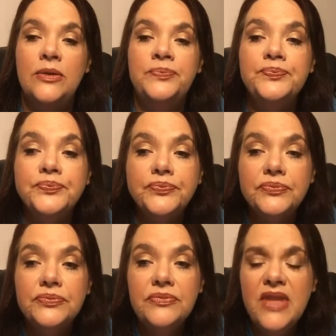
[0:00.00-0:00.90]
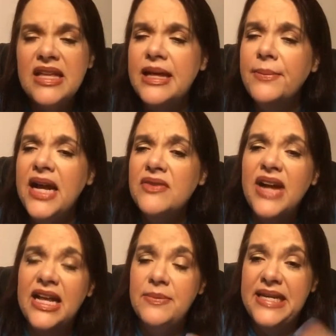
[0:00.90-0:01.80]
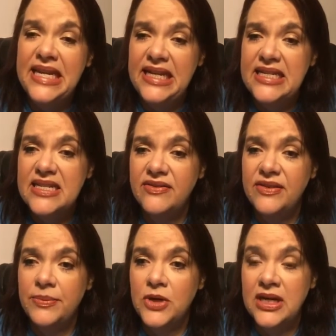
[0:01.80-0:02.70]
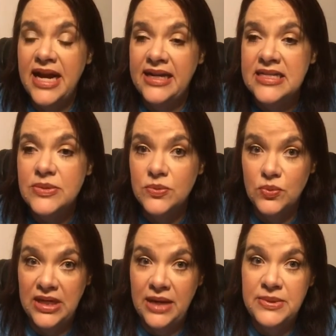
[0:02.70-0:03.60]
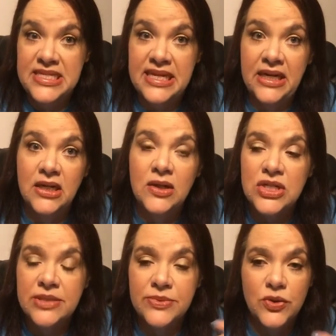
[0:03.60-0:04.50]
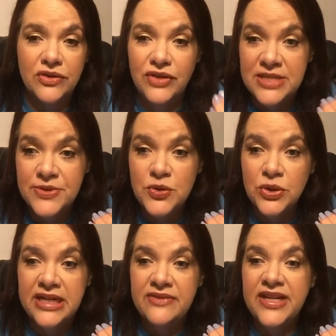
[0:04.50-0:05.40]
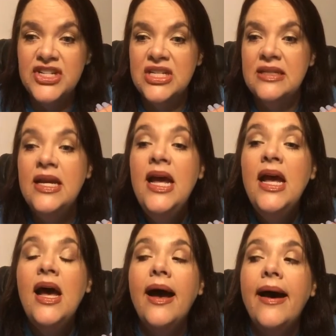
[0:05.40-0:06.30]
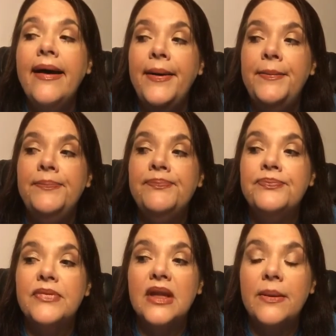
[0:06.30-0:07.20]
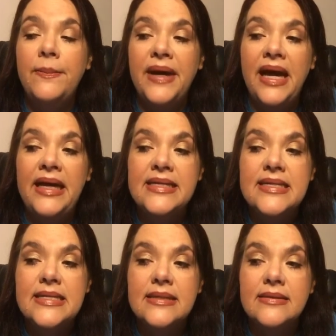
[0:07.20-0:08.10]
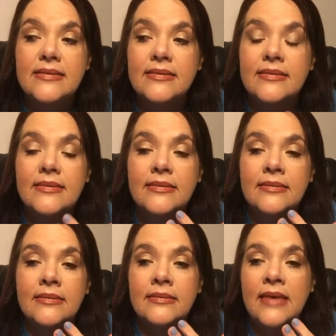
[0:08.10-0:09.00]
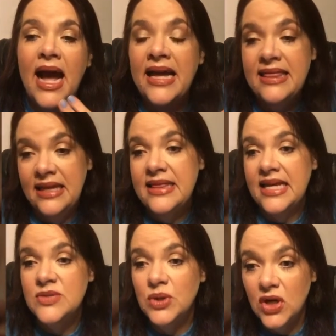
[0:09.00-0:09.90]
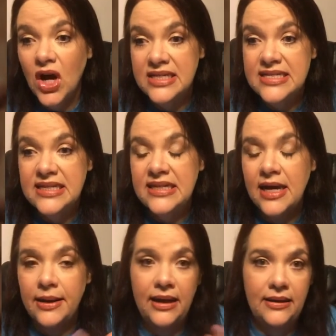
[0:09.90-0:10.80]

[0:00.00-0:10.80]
so that might have had the beginnings of the bronchitis when I was there, or some sort of respiratory infection. Um, but I think that's what caused it.